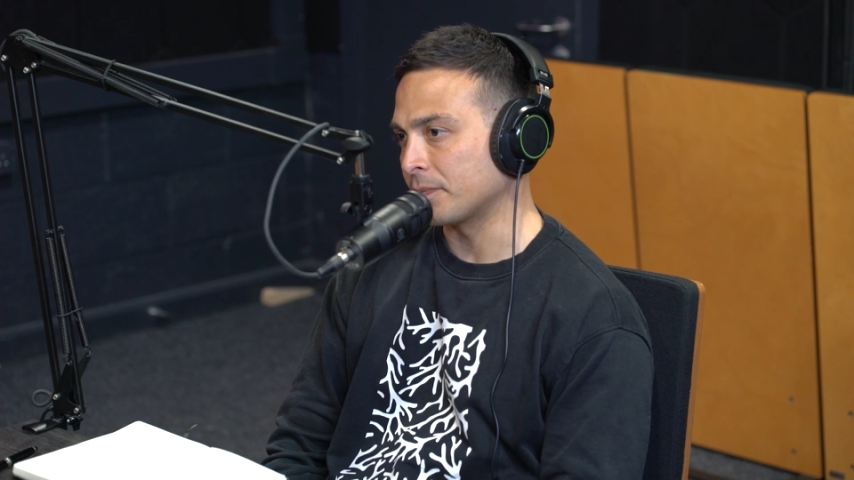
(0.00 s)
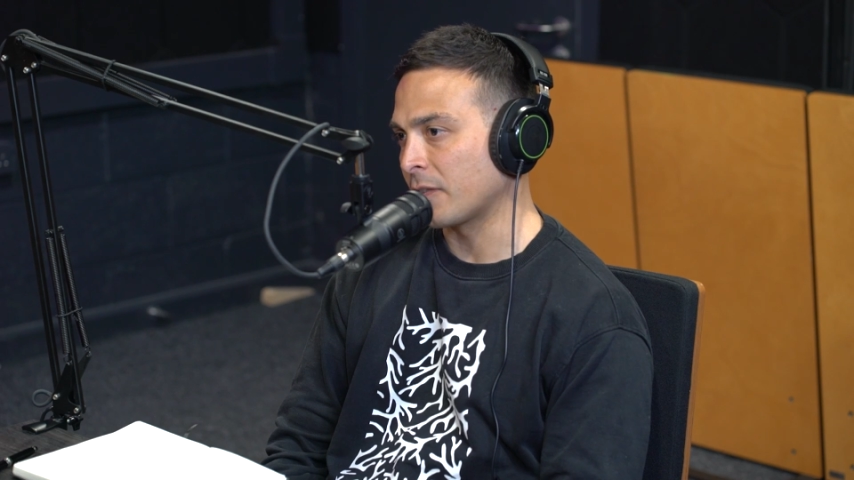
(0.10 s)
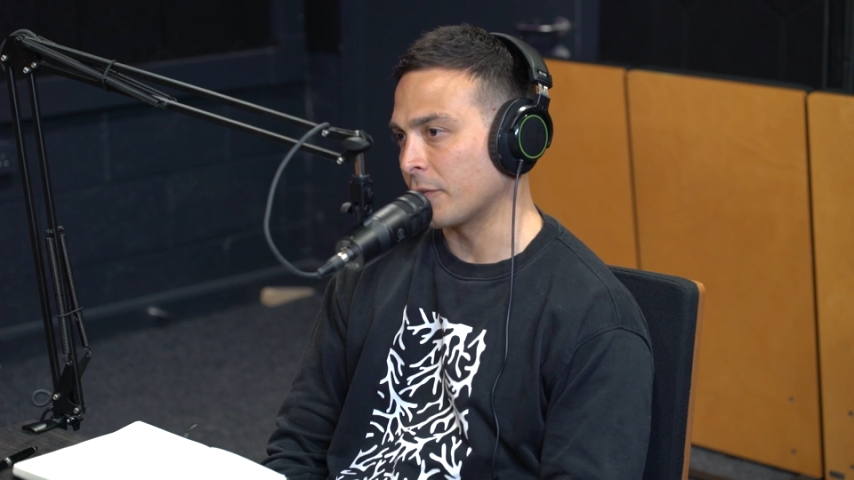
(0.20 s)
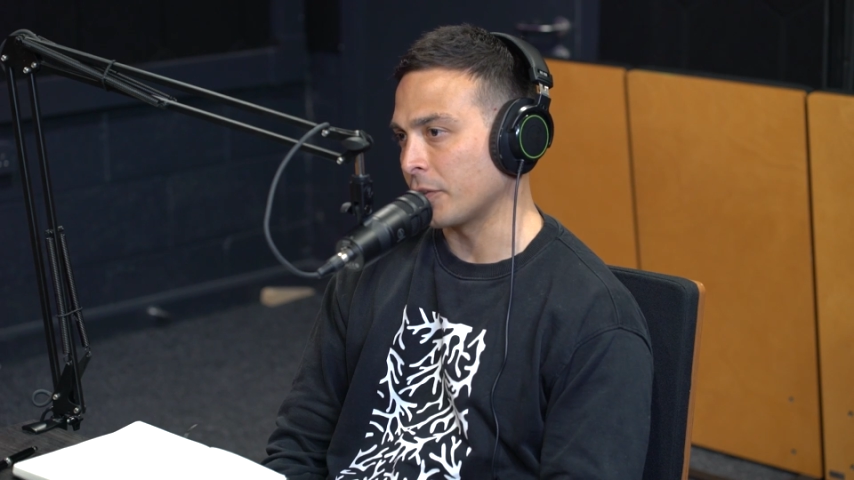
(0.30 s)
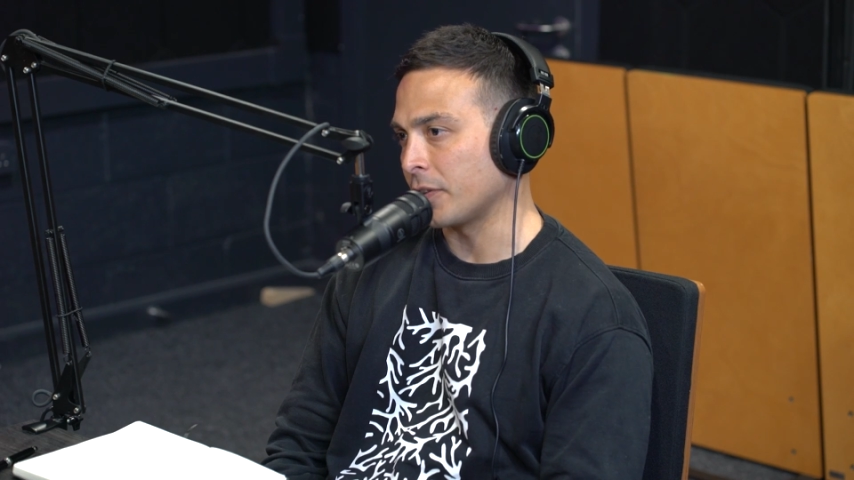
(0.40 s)

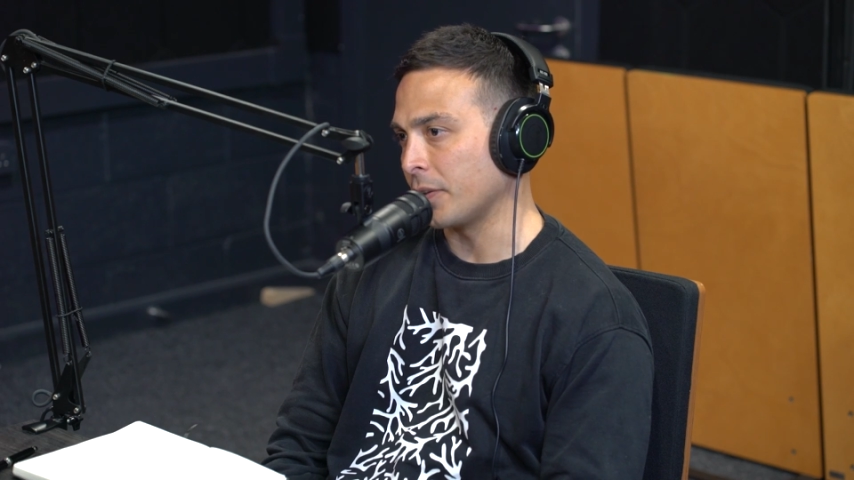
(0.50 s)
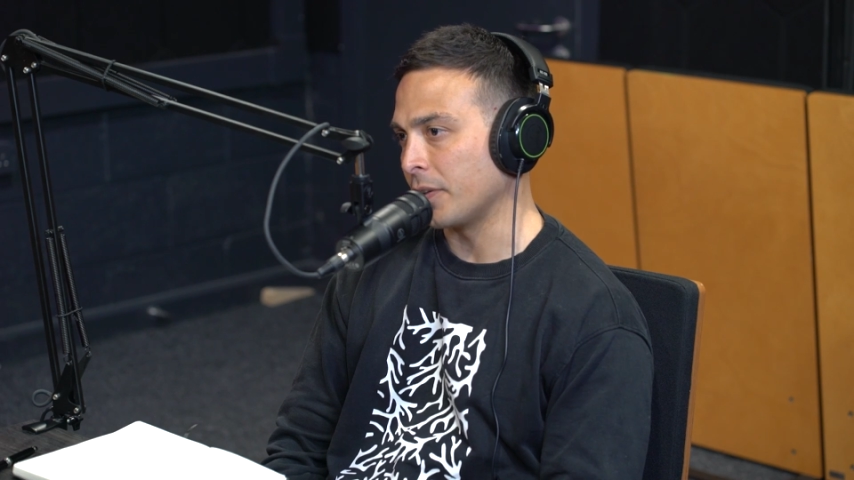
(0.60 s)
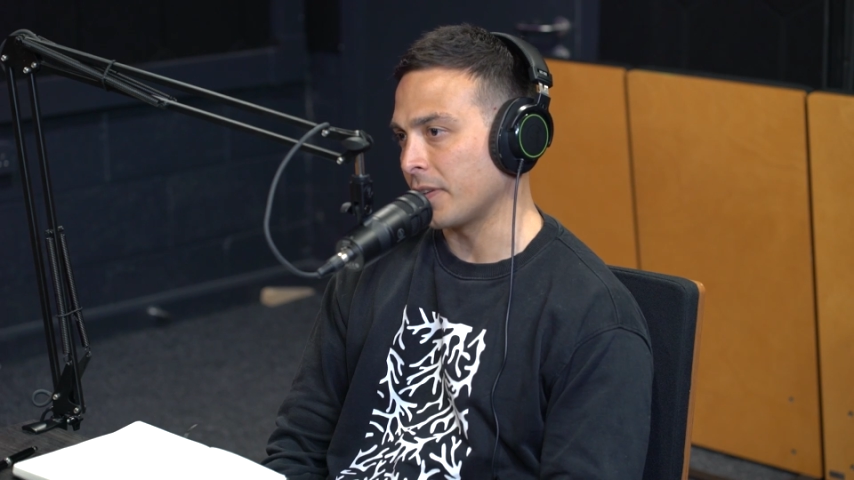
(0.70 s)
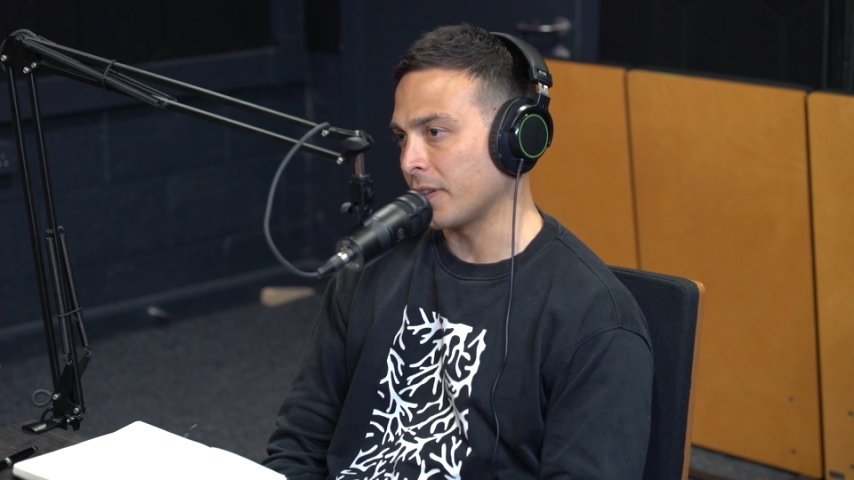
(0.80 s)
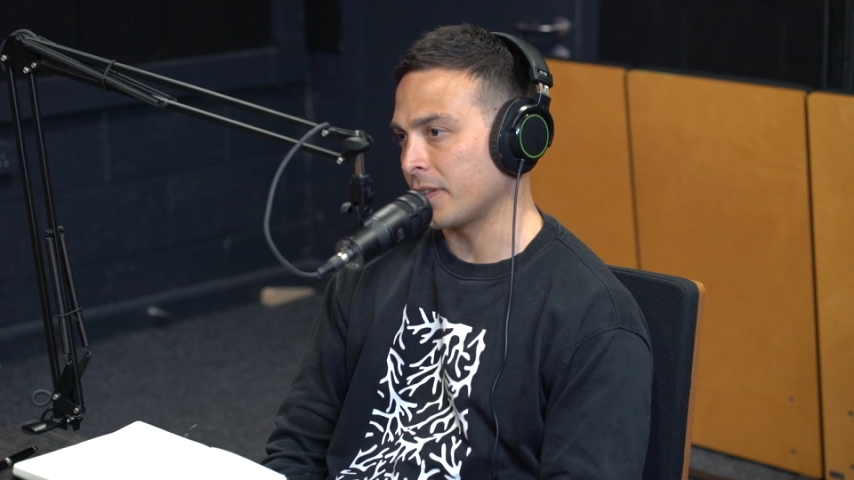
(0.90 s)
for
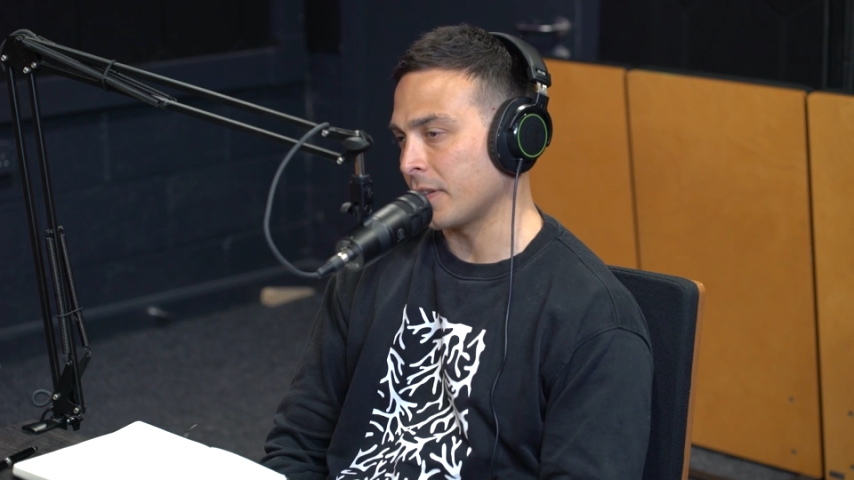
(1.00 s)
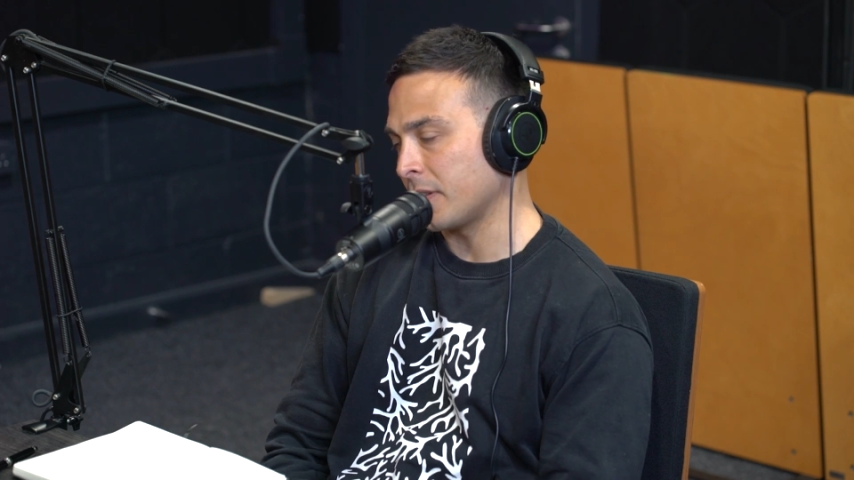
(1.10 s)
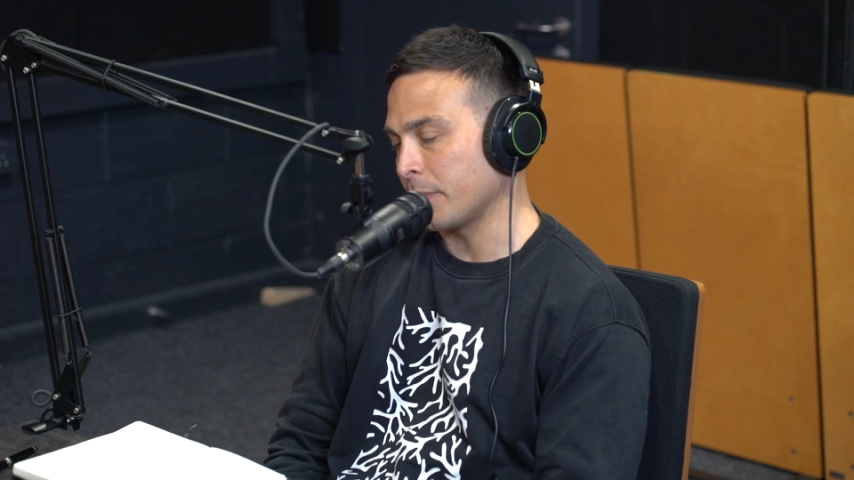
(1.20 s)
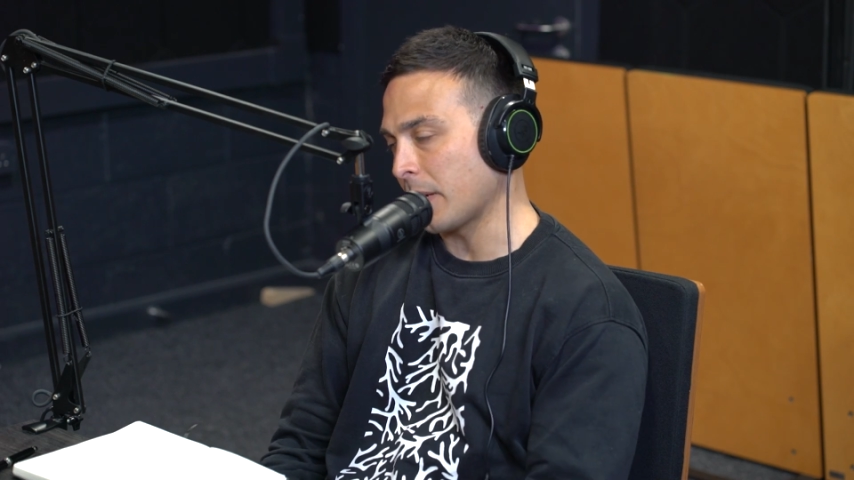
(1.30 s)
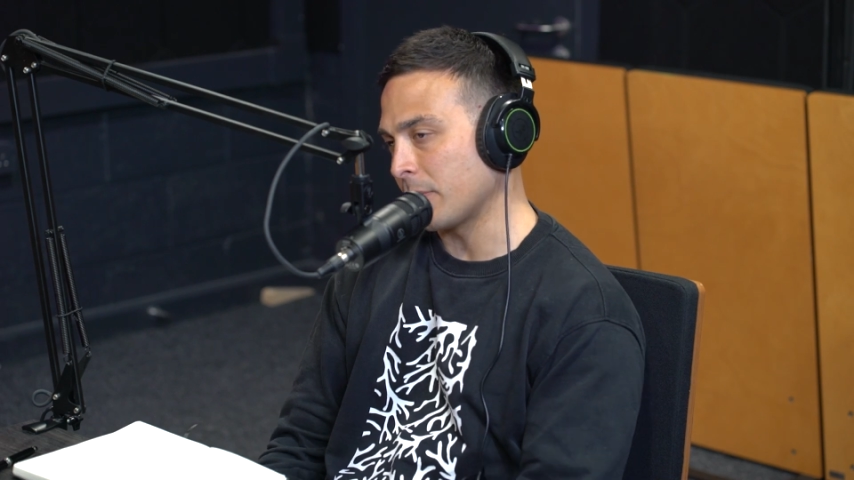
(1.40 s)
students
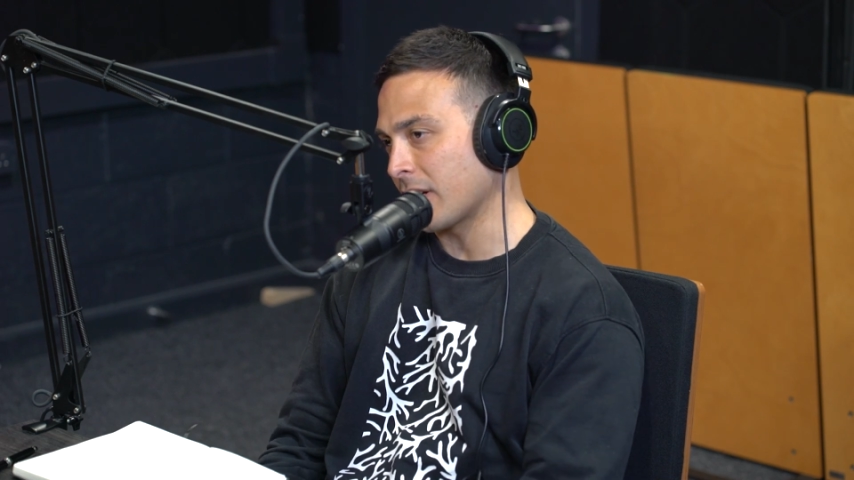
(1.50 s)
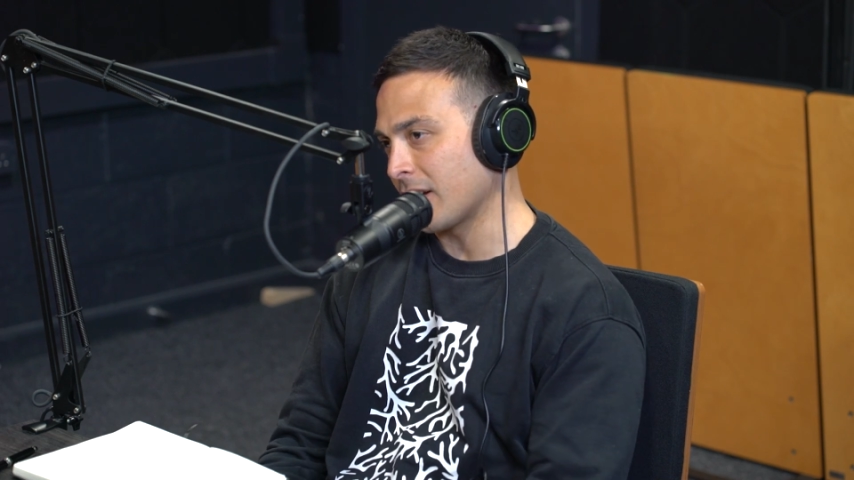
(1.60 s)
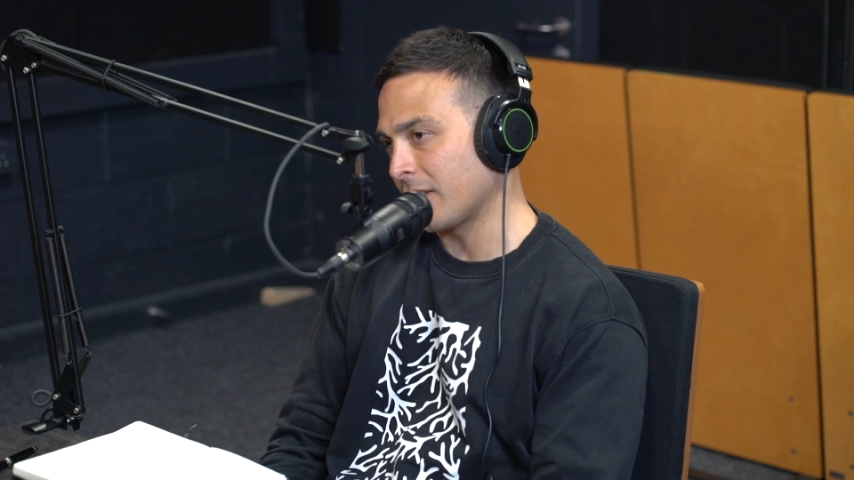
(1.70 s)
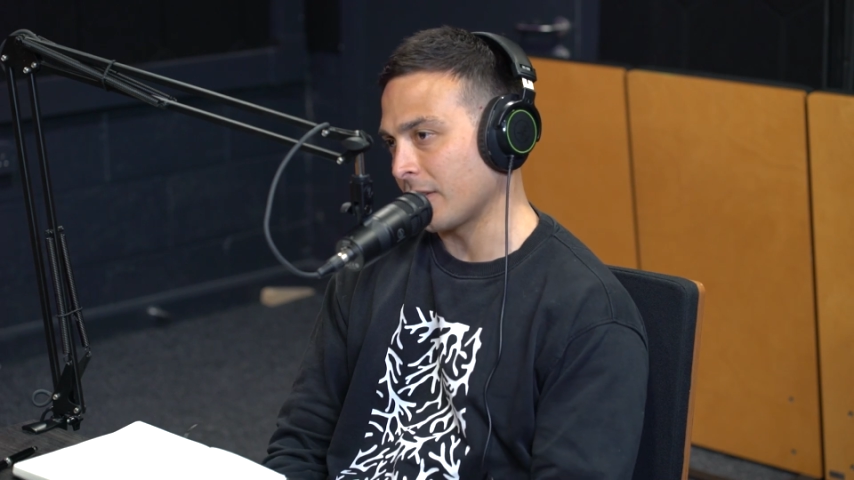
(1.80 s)
to be able to kind of